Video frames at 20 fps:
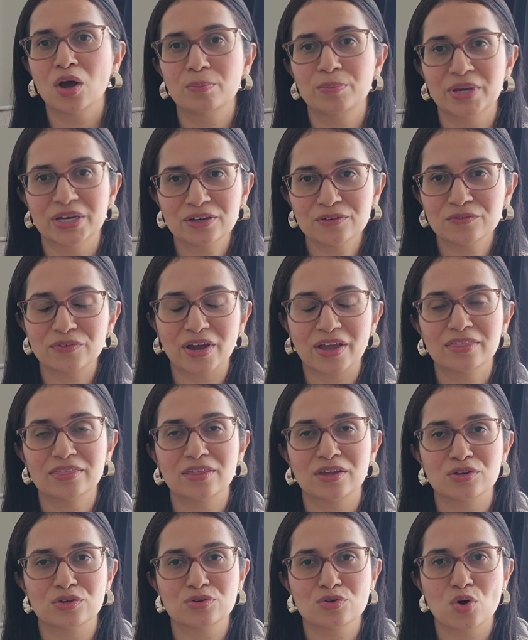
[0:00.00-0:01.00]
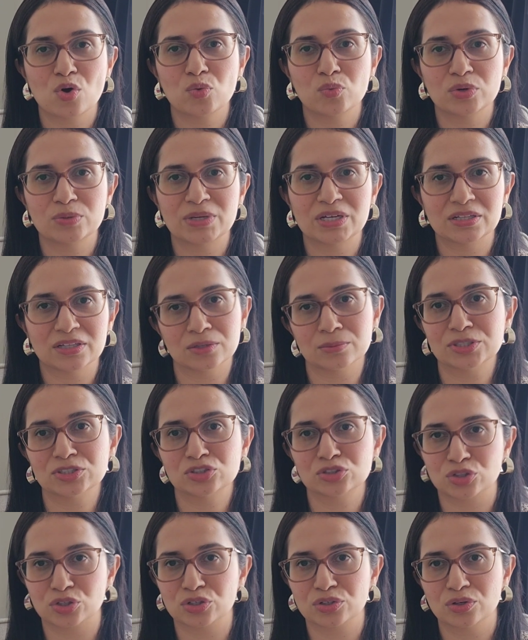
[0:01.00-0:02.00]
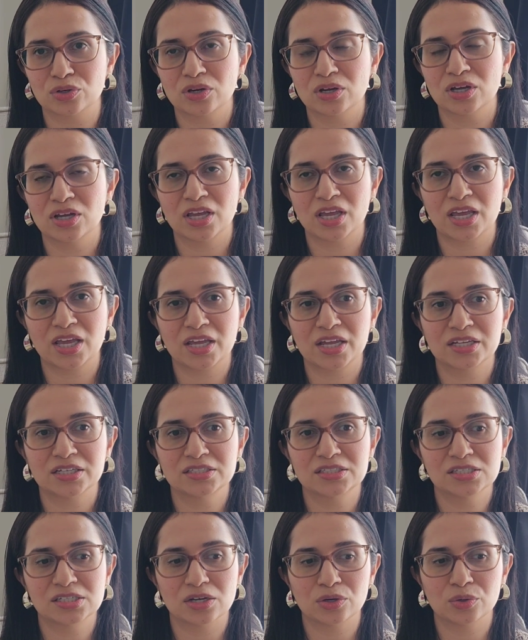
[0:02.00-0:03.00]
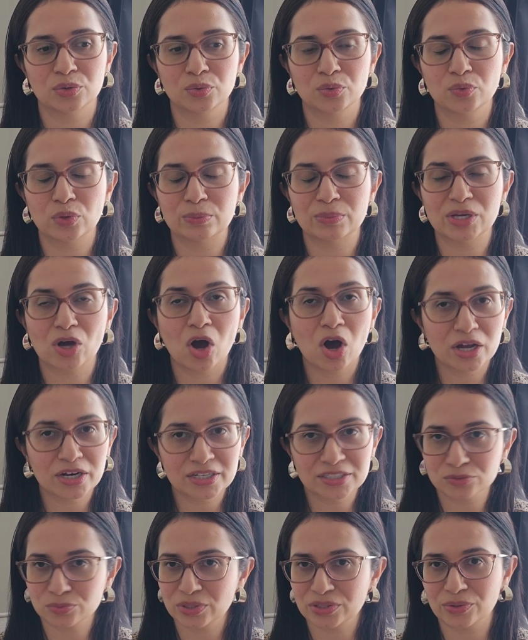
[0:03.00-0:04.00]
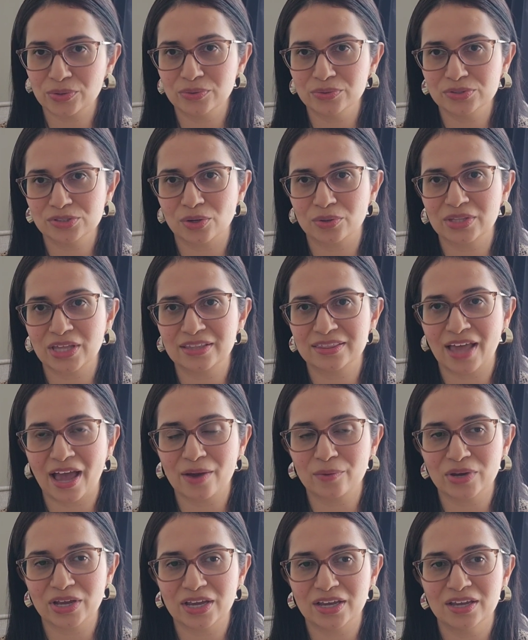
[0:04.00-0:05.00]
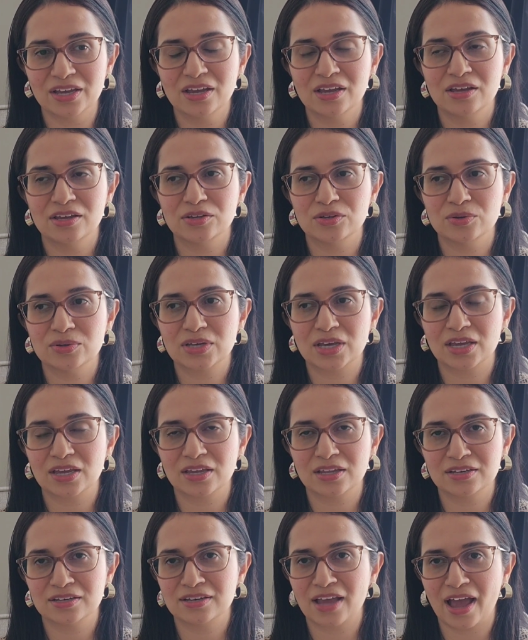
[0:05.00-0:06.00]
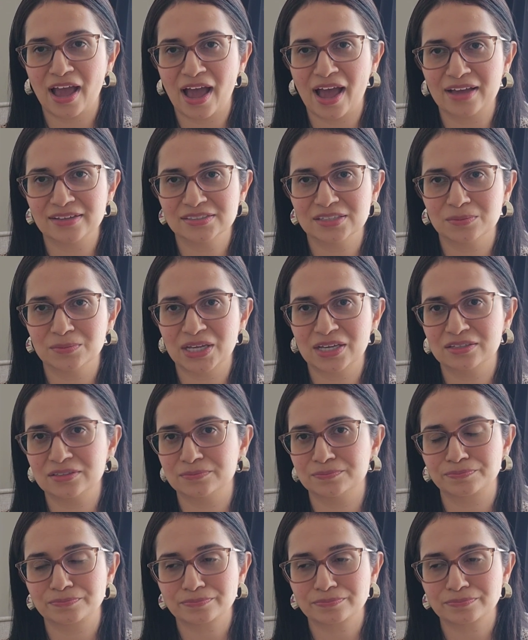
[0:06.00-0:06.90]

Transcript: Pick a friend that you know would be a little bit stern and who will be honest with you so that that way you can ask them like,